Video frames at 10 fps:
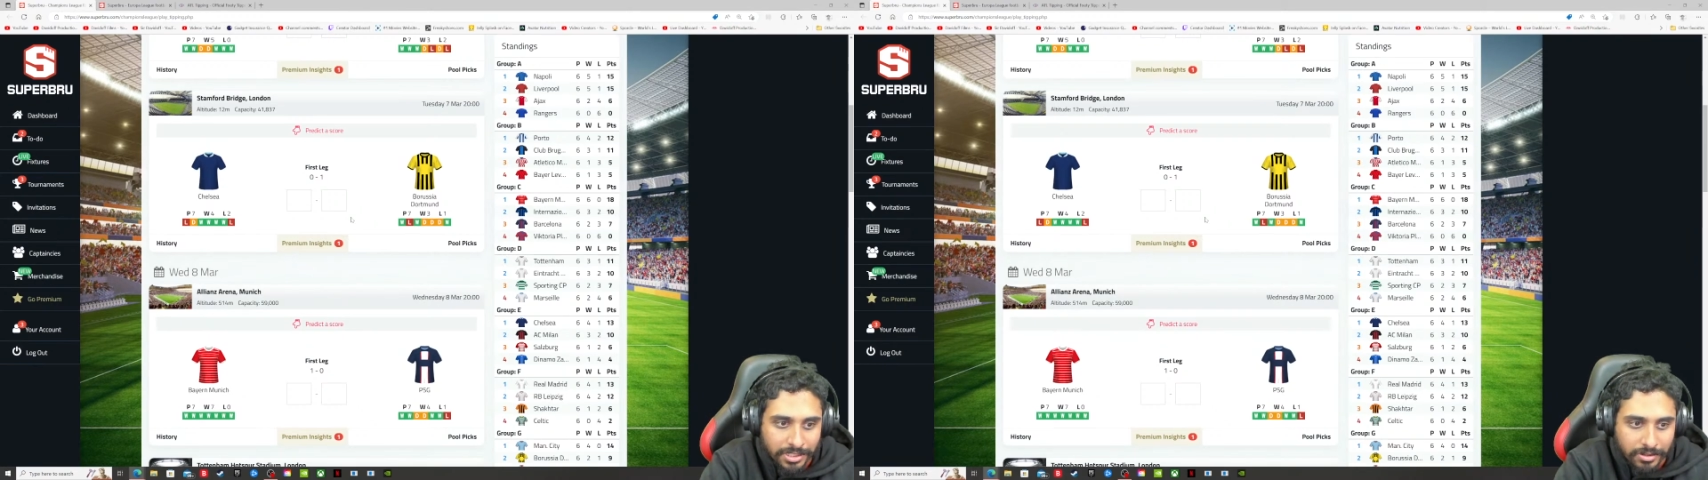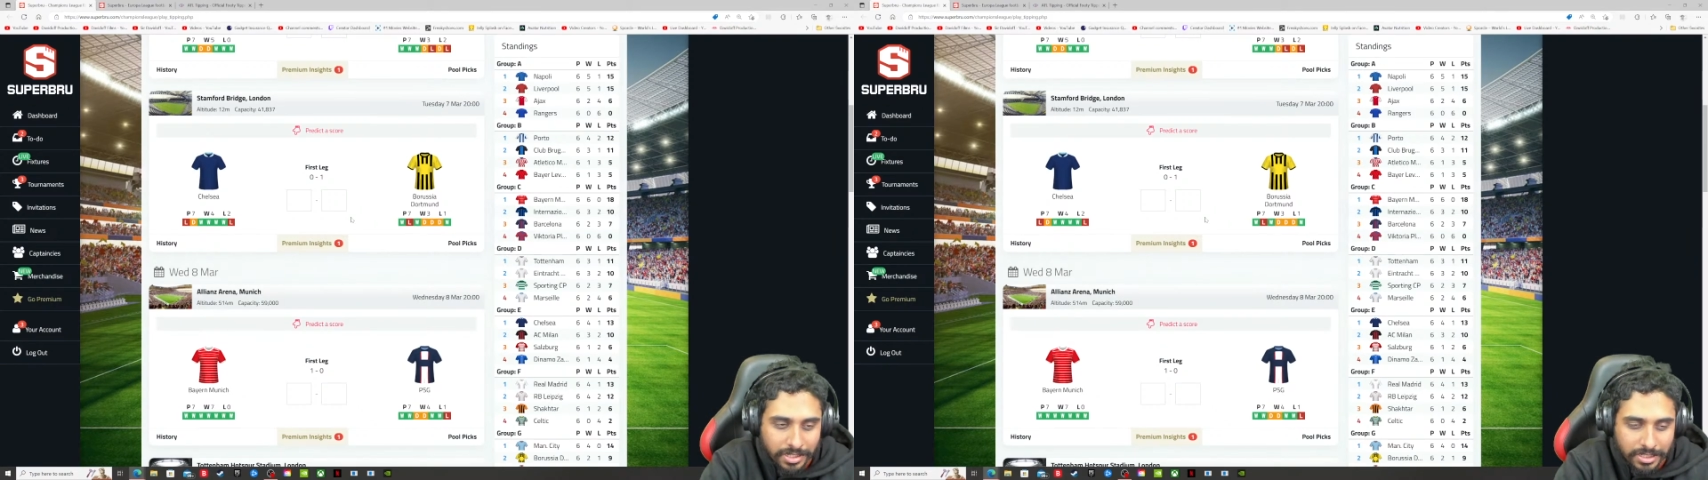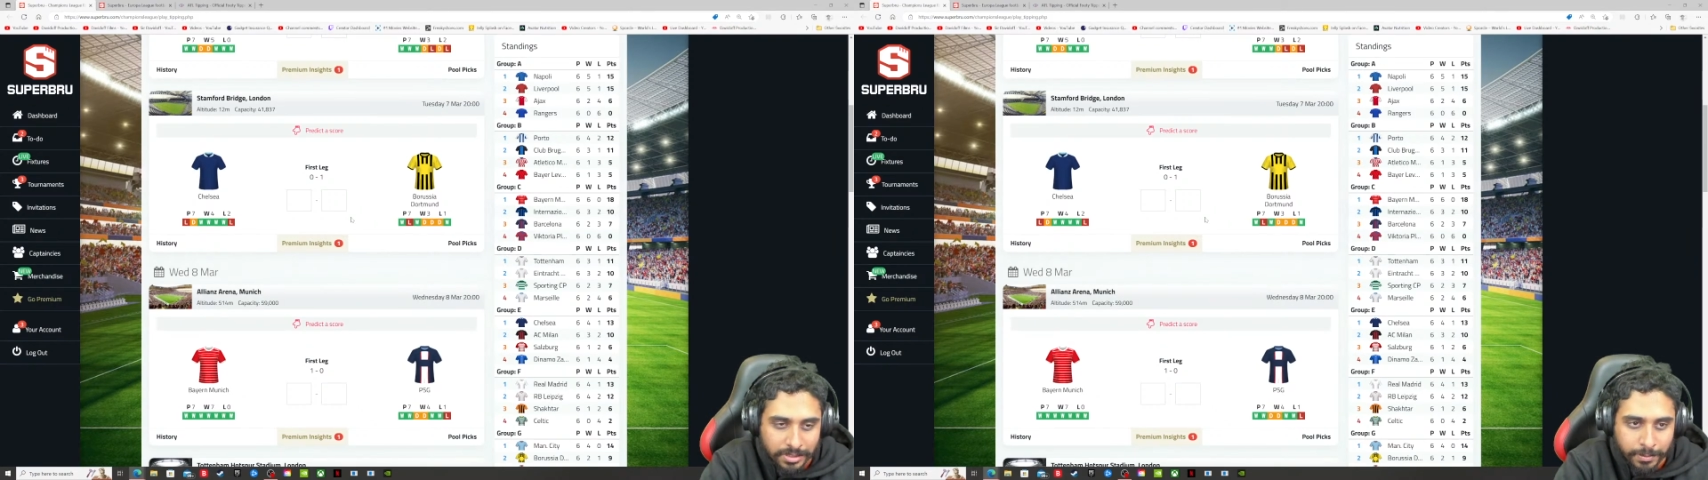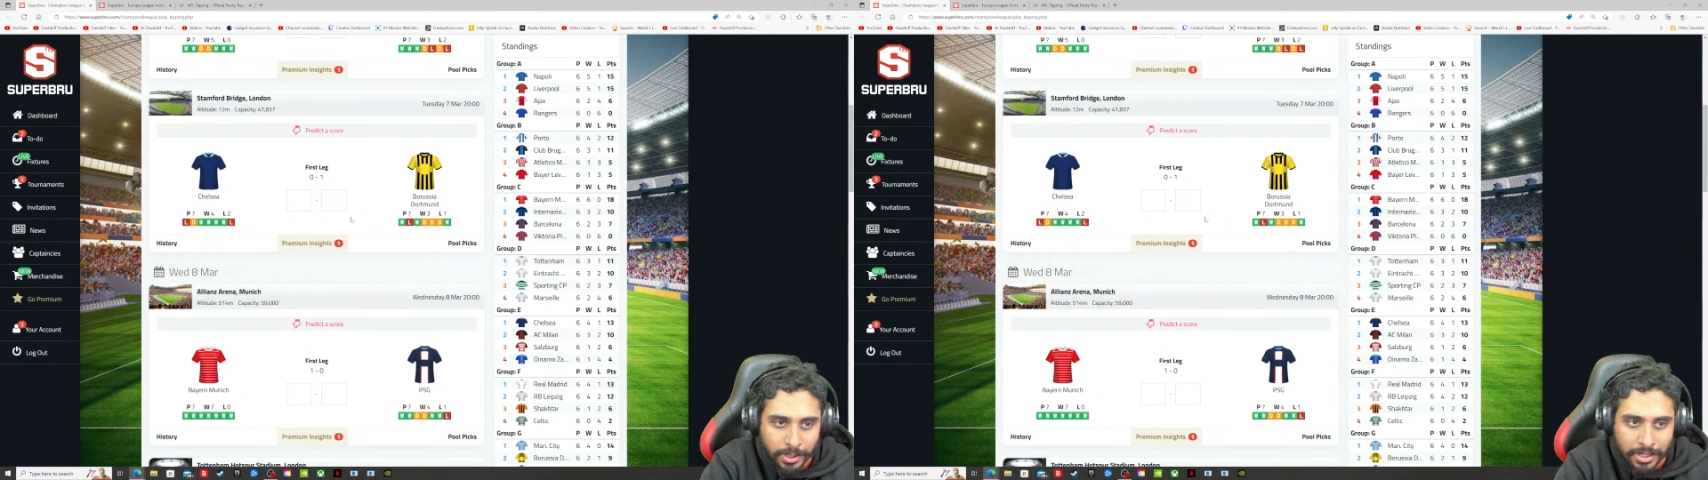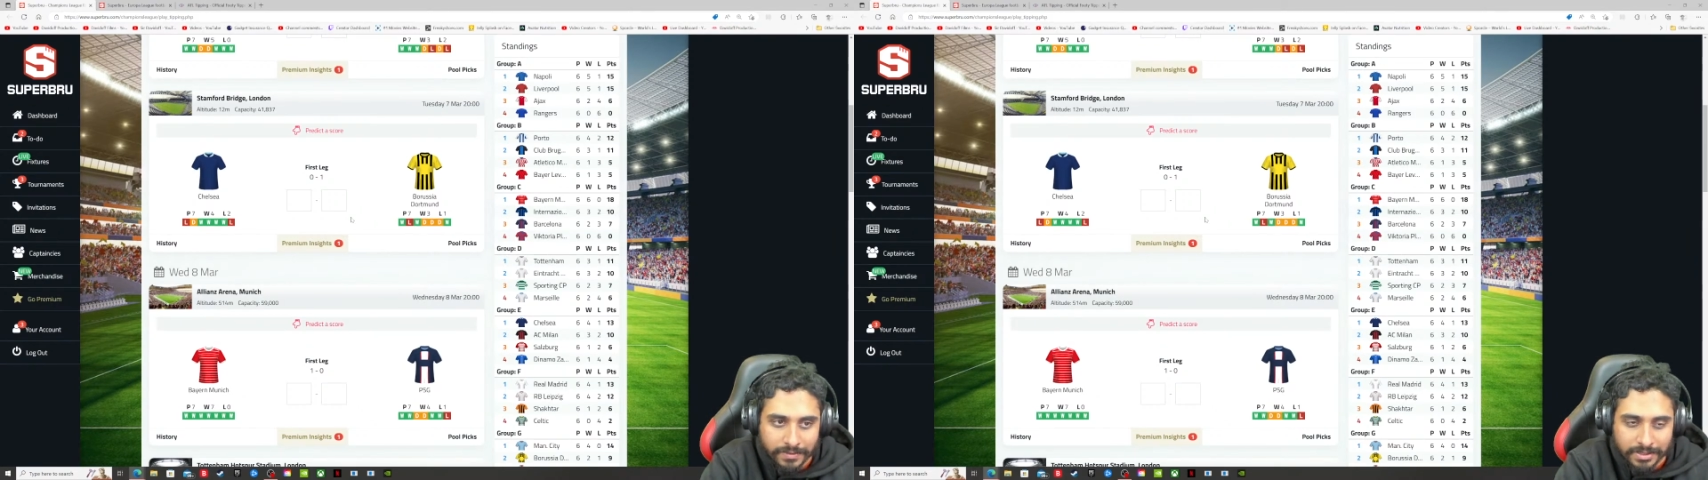Chelsea just
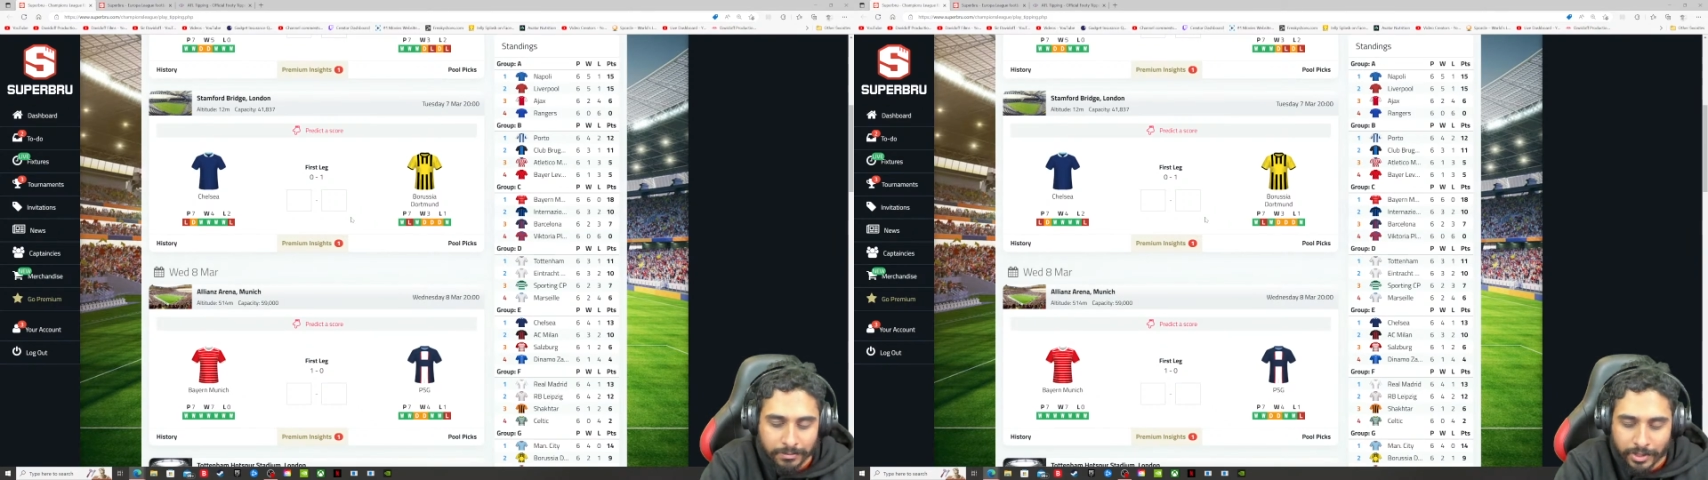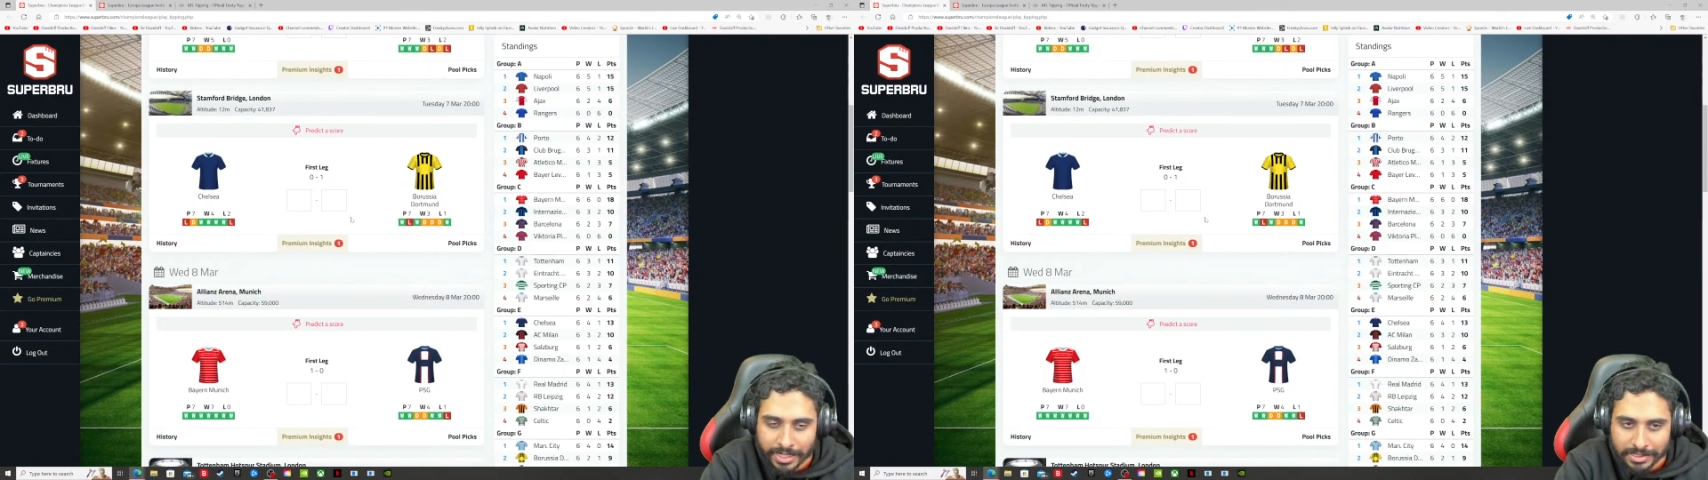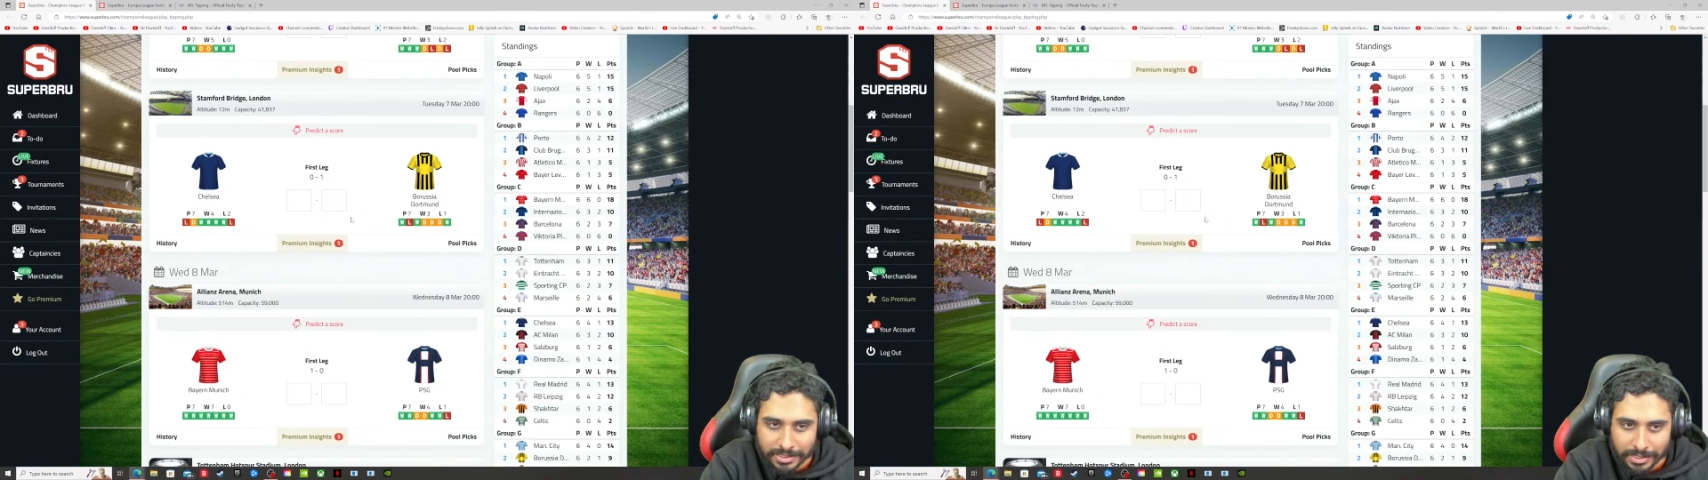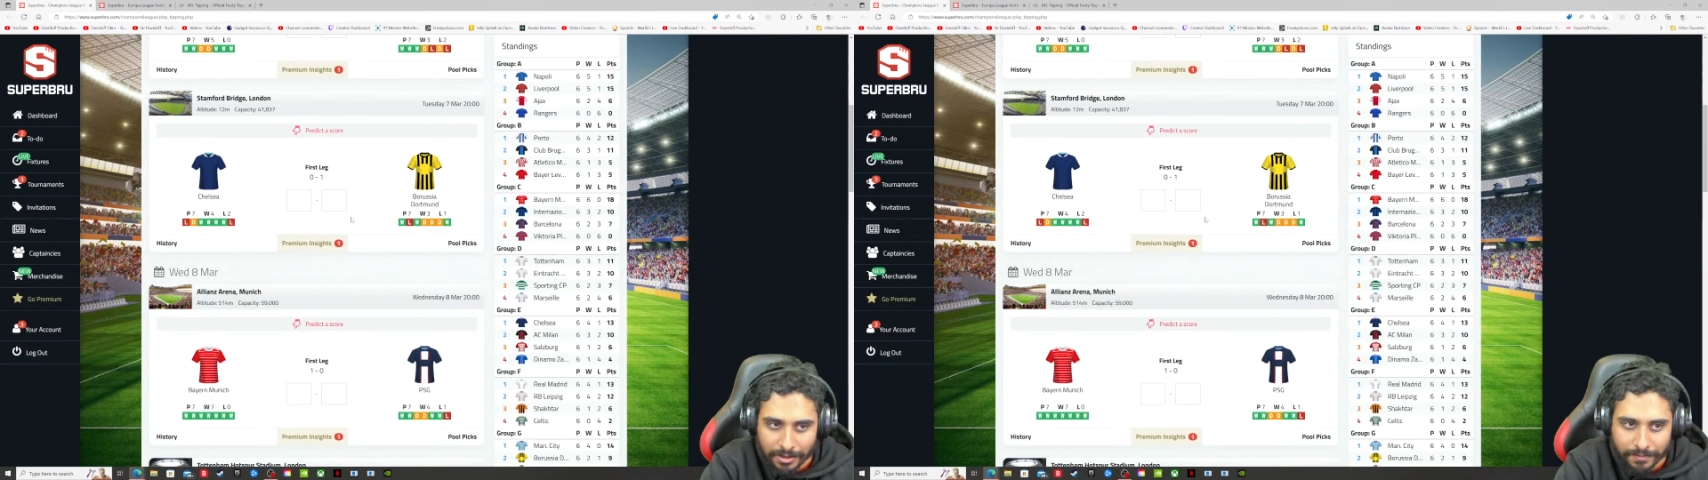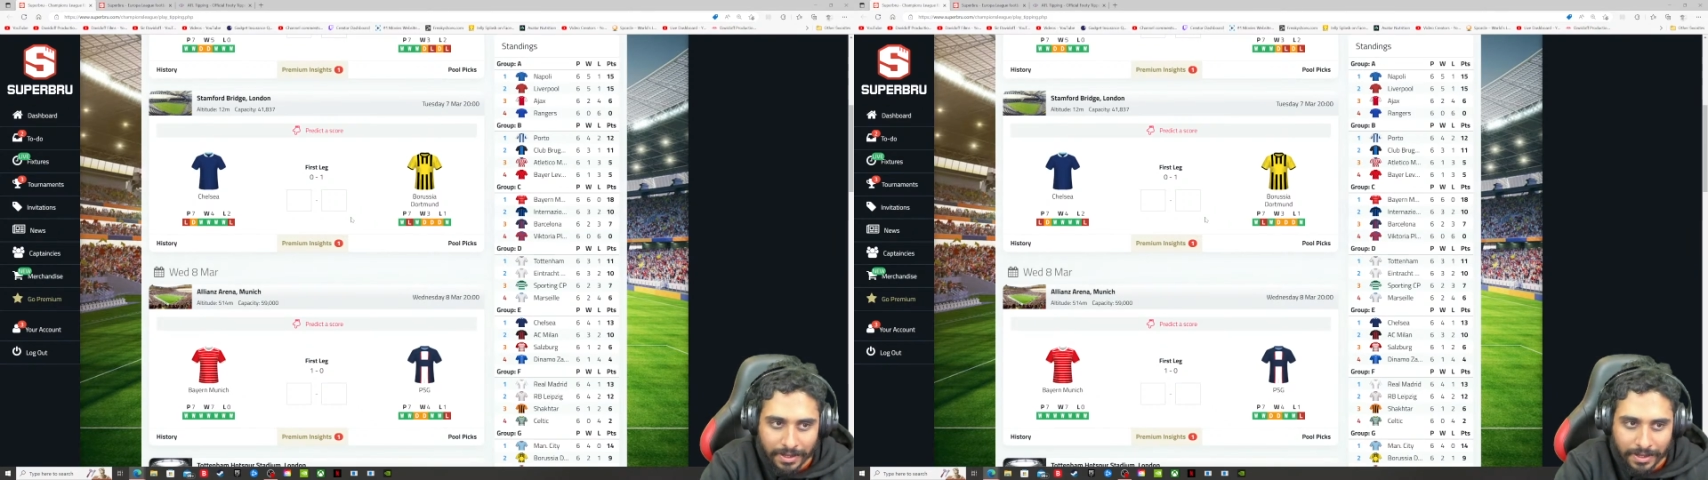pull off some crazy stuff.